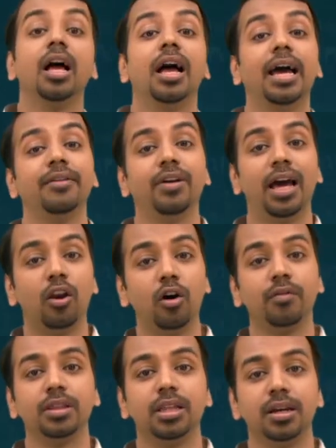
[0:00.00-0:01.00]
And
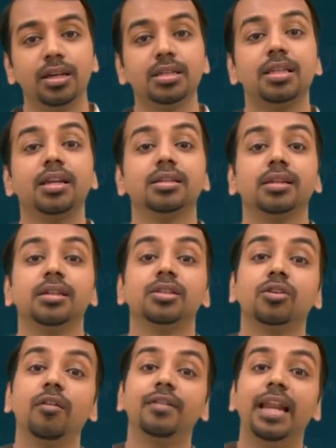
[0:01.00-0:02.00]
along with the risk, there is a
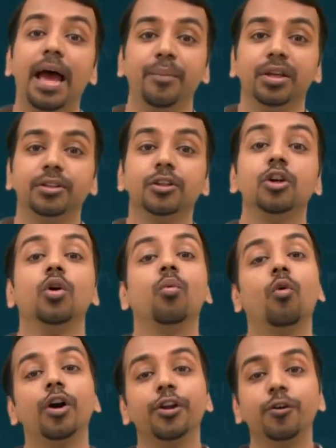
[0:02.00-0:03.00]
risk of damage.
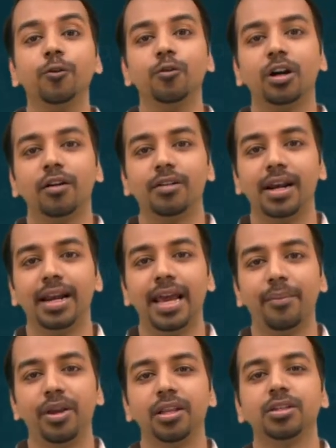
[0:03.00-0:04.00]
What do you do to cover the
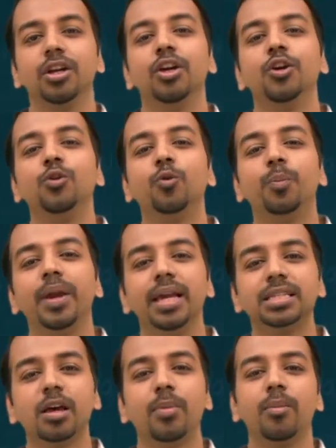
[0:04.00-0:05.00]
damage? You pay
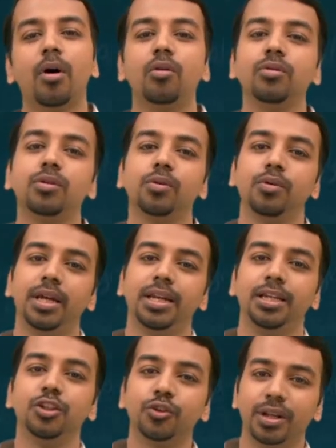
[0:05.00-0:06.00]
some amount to an
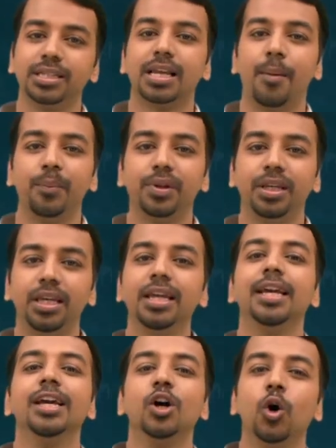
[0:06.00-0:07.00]
insurance
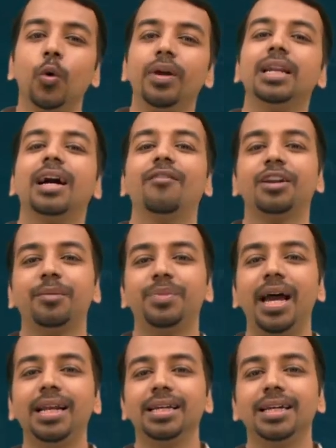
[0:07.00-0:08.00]
company who will cover up
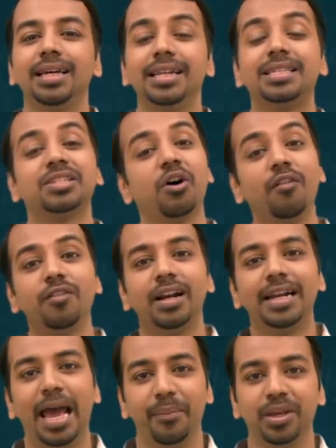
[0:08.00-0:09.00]
that risk of
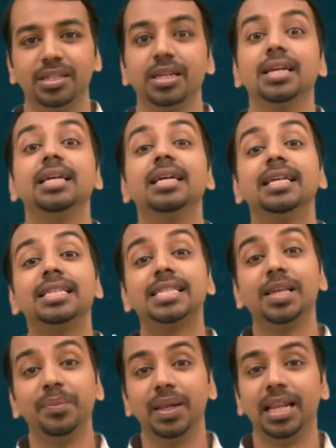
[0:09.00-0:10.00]
damage.
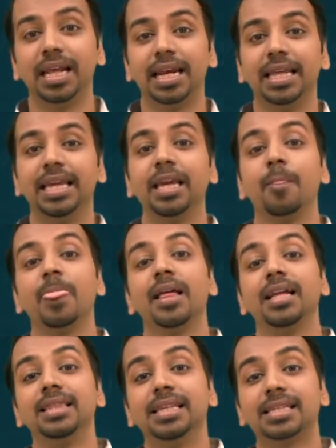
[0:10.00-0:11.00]
Similarly,
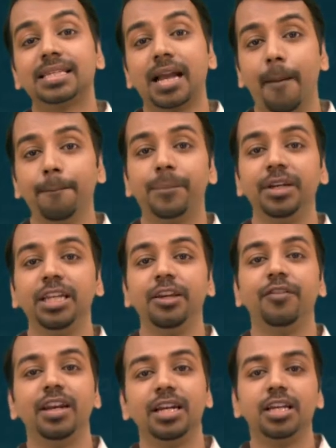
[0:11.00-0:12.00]
this company,
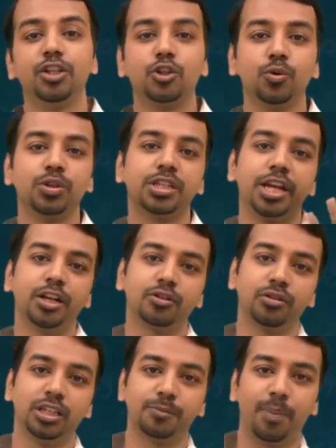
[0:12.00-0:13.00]
when it issues shares
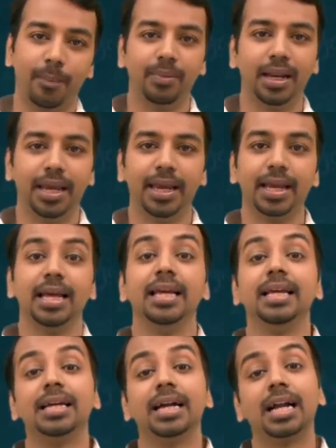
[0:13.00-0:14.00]
to this public,
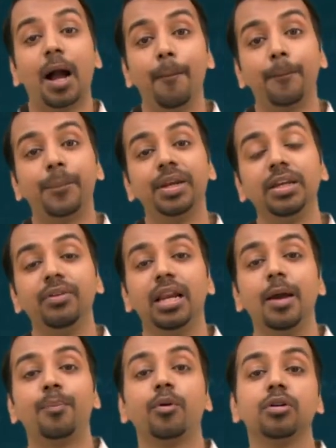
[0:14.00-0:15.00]
company will
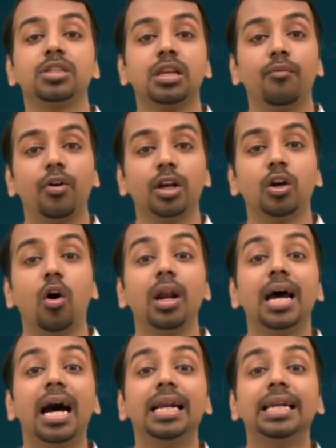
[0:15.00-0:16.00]
approach someone called
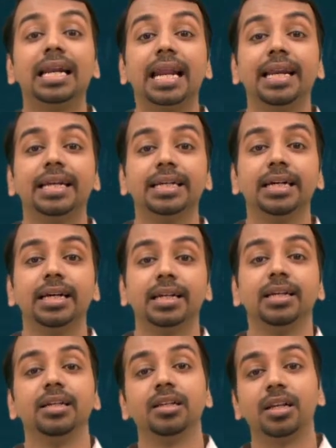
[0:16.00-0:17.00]
underwriter.
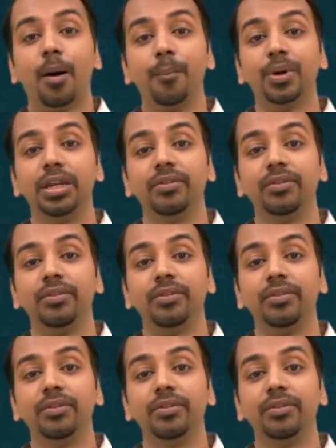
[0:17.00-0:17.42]
What